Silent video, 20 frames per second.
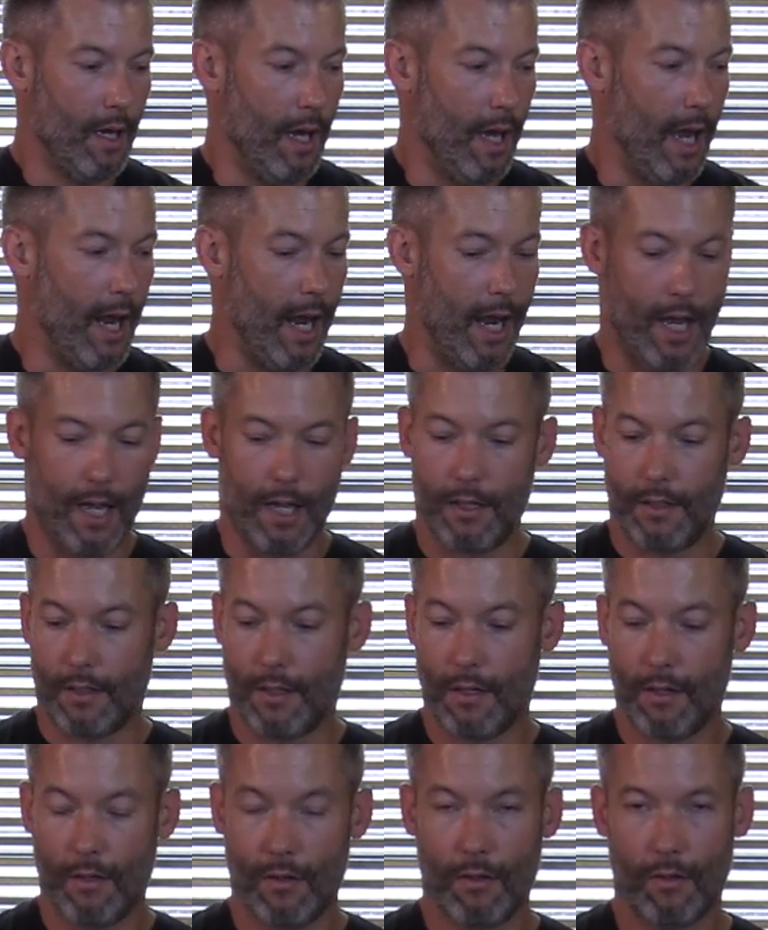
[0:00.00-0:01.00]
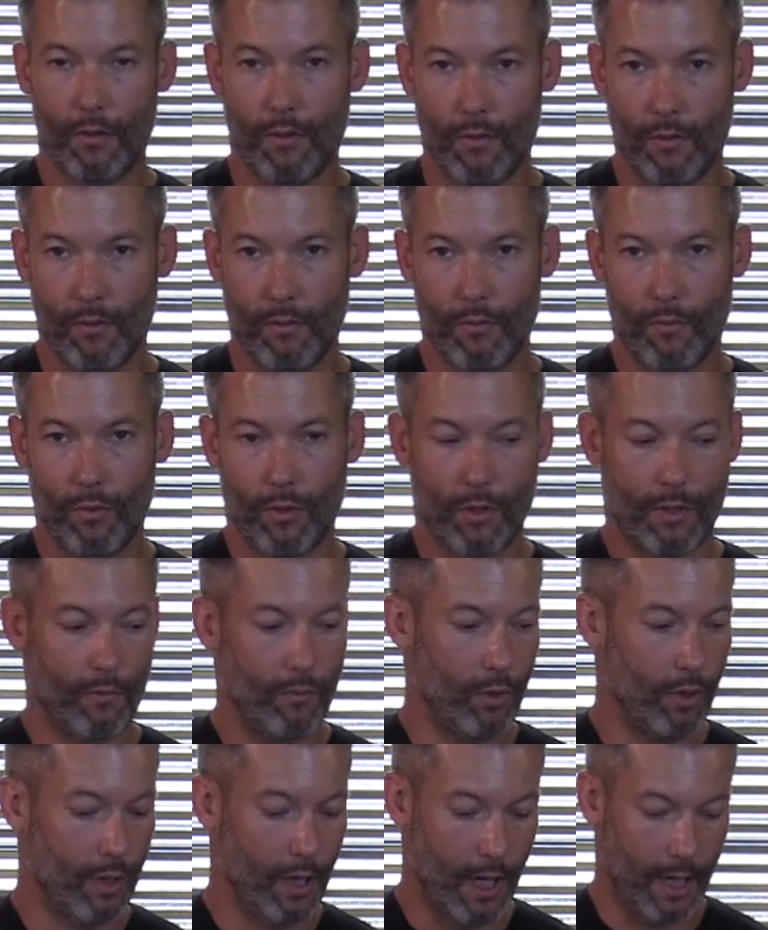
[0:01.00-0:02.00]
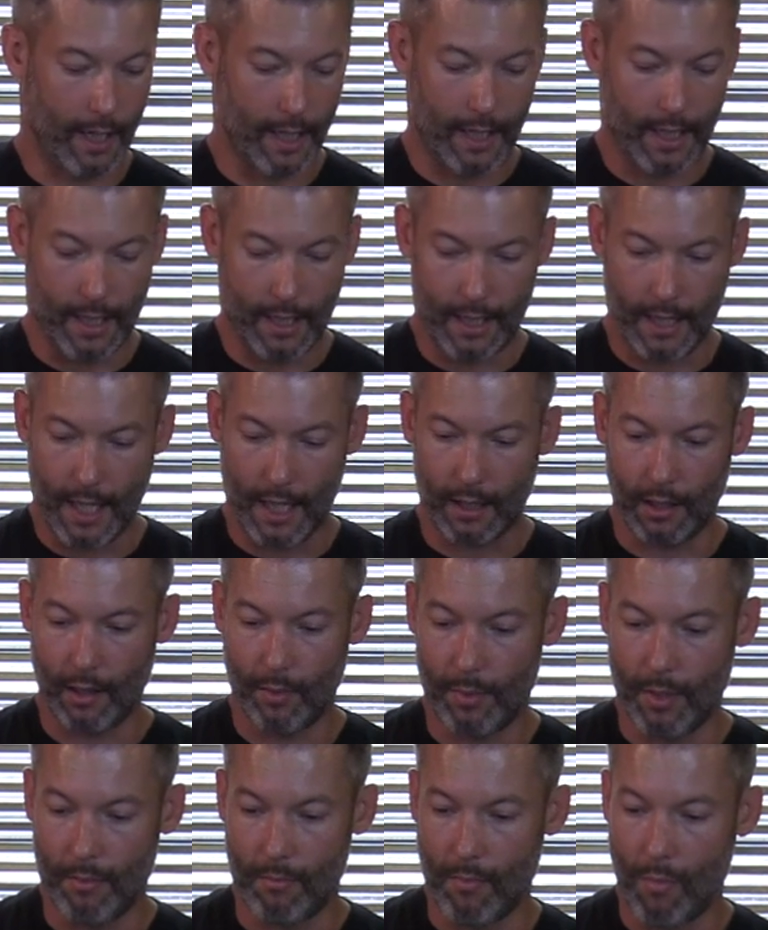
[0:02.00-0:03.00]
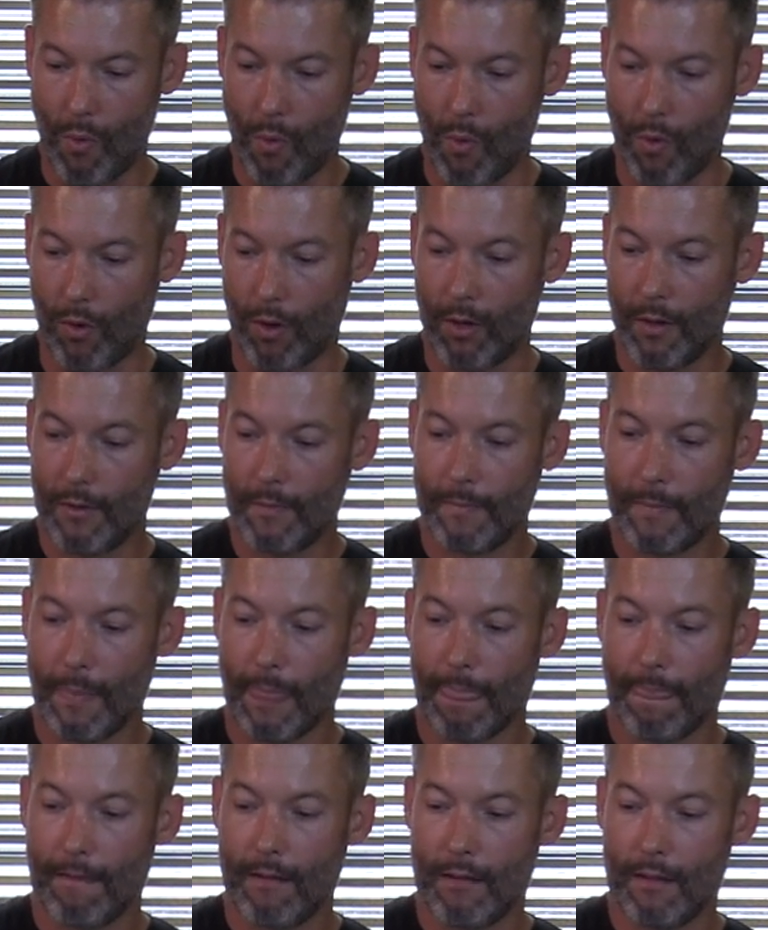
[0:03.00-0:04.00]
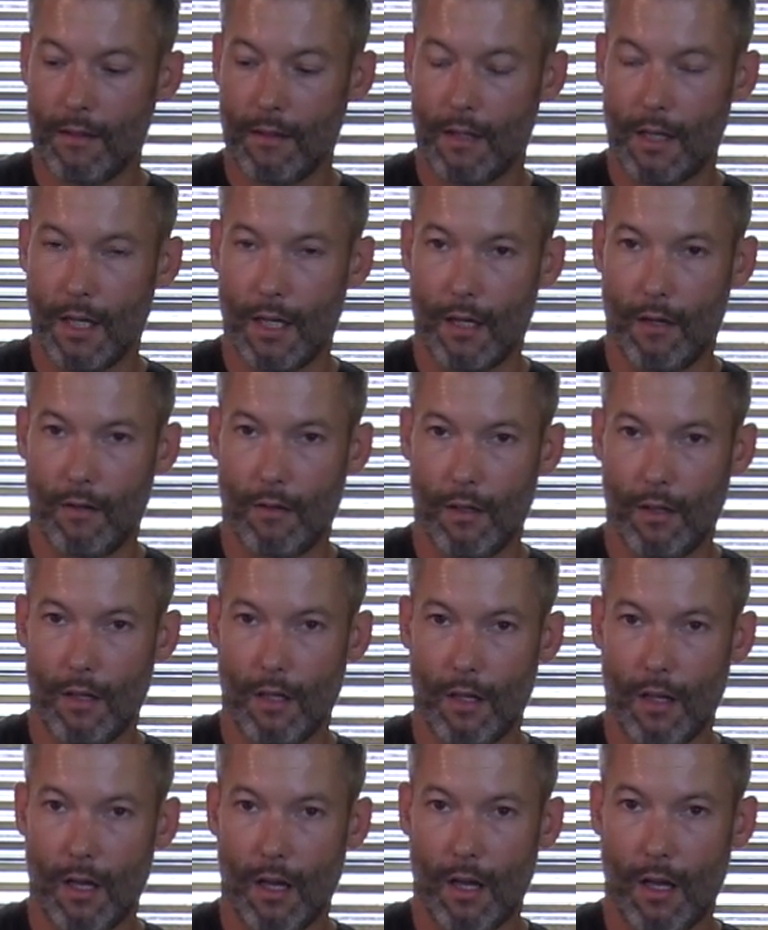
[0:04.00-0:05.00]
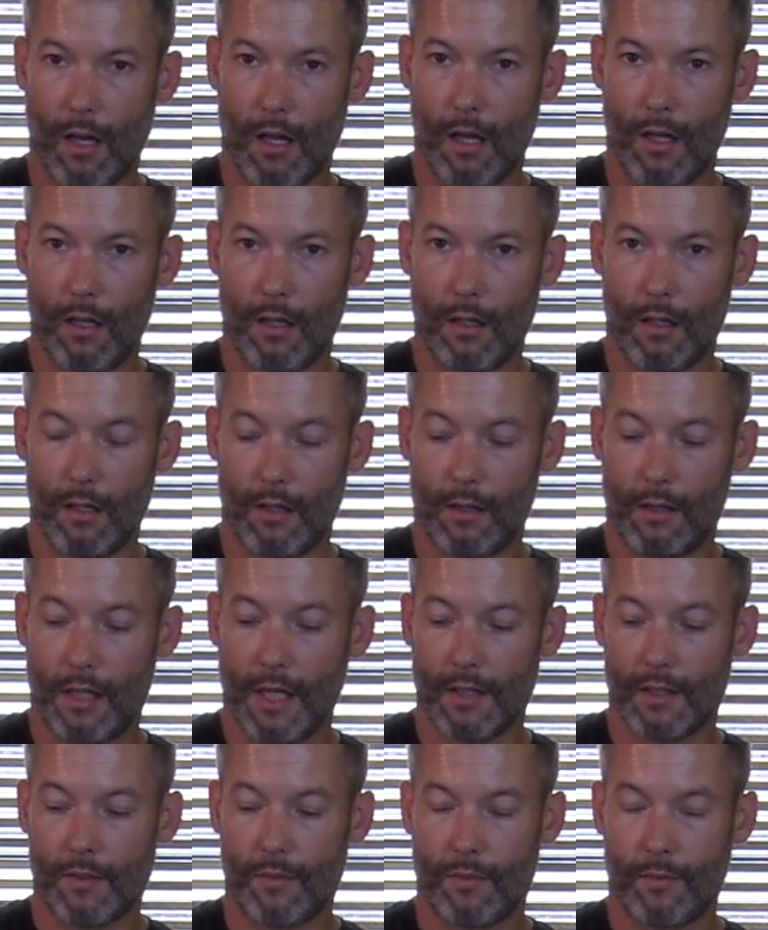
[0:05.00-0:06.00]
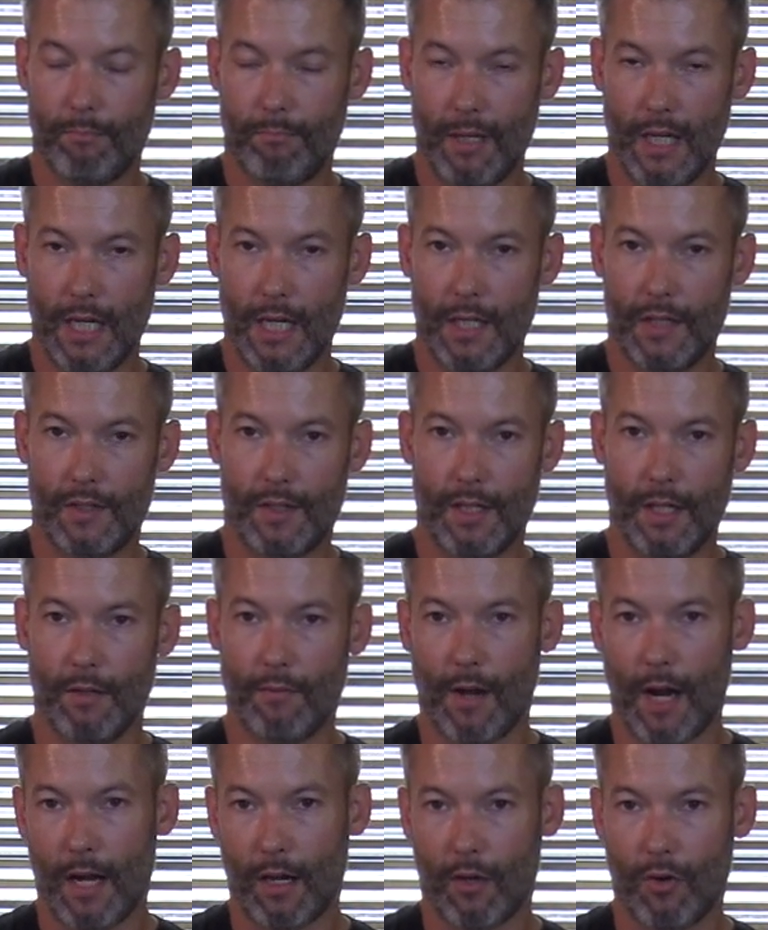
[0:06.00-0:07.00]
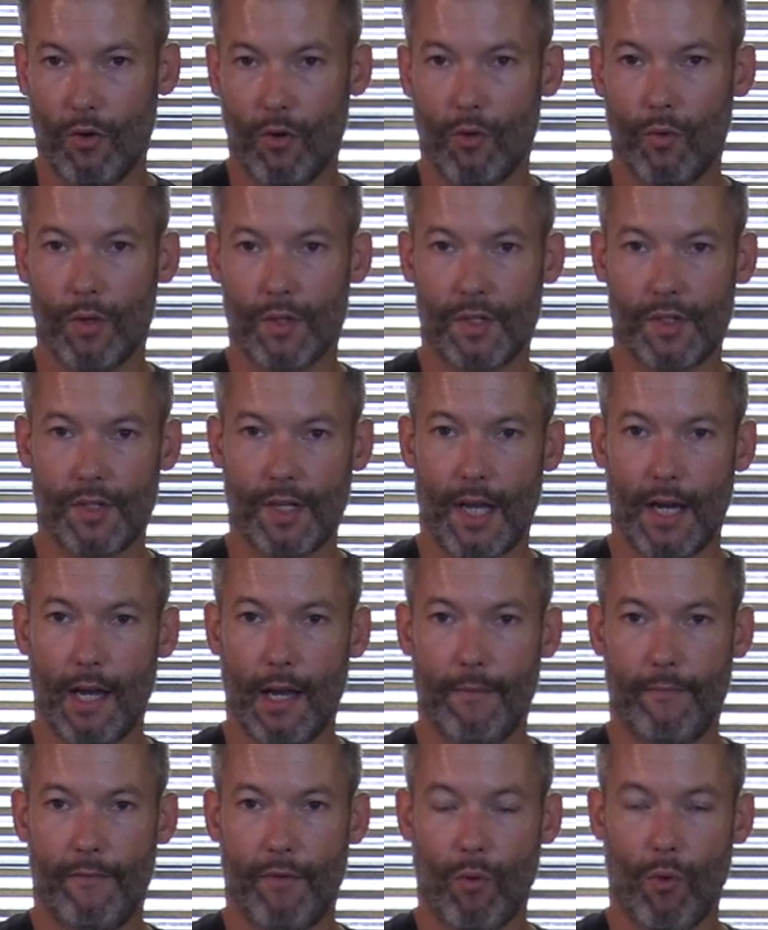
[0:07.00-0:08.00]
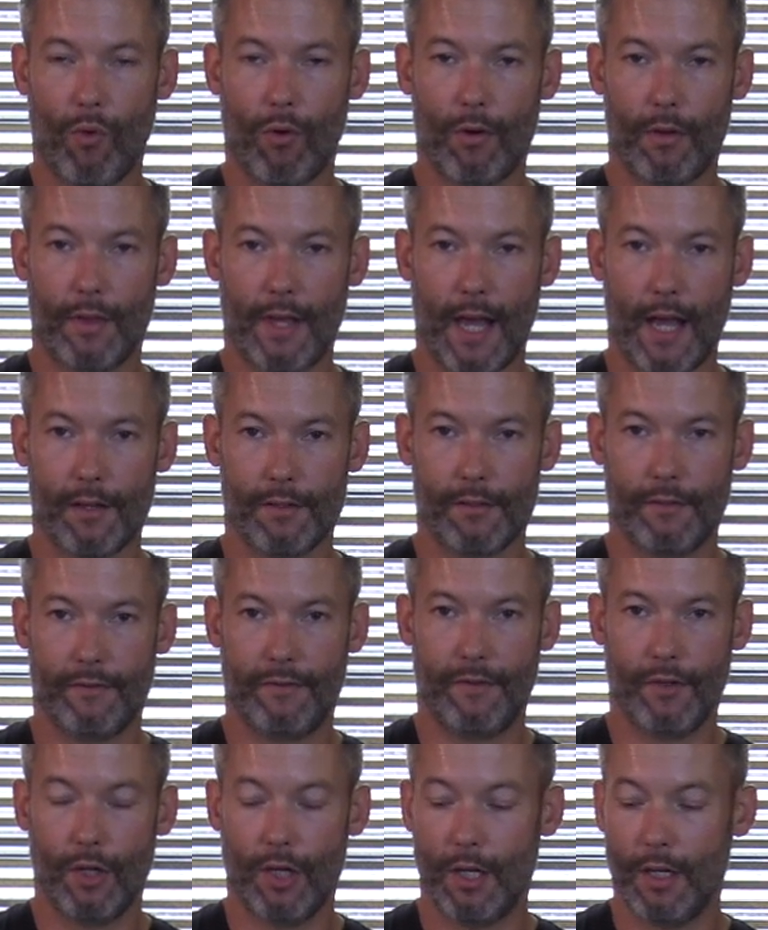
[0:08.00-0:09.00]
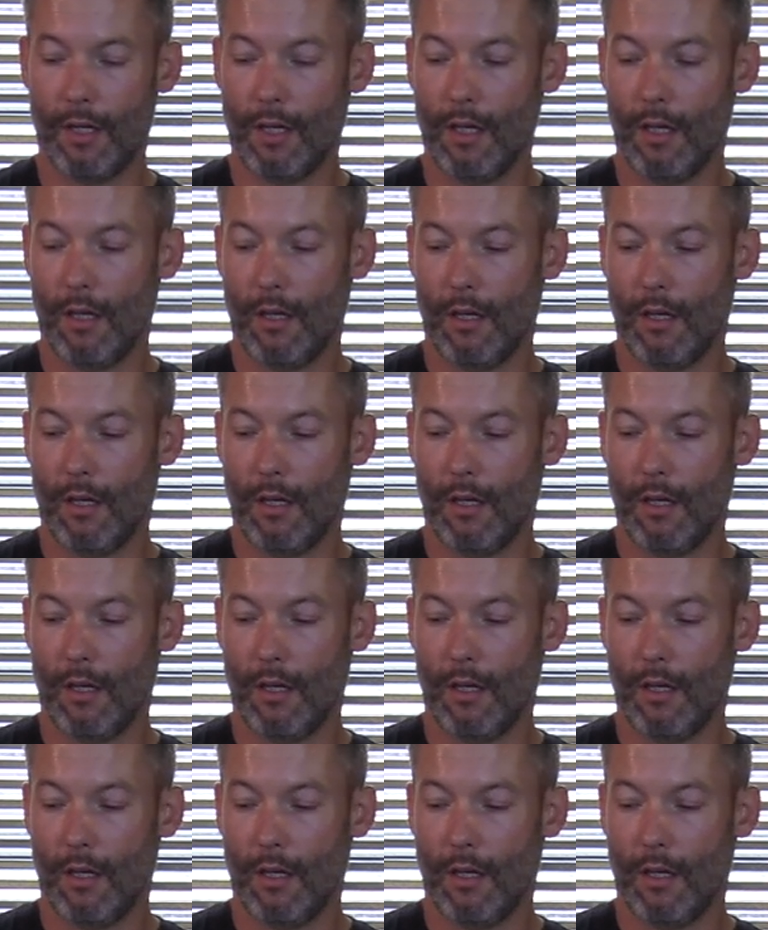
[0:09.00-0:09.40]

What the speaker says: and we'll kind of get into that a little bit more. Now, this BDC reticle was set up for 1,000 foot